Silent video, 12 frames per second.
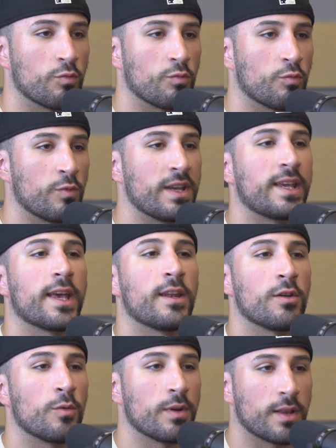
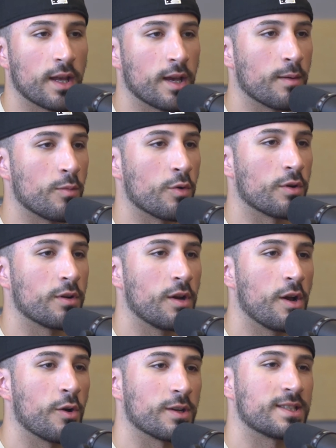rekindle with them or
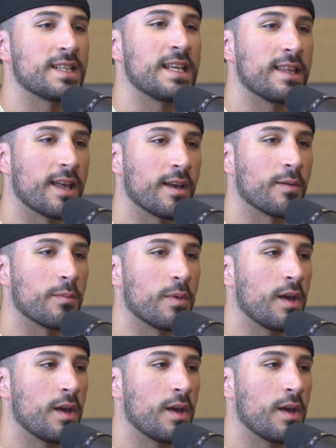see them.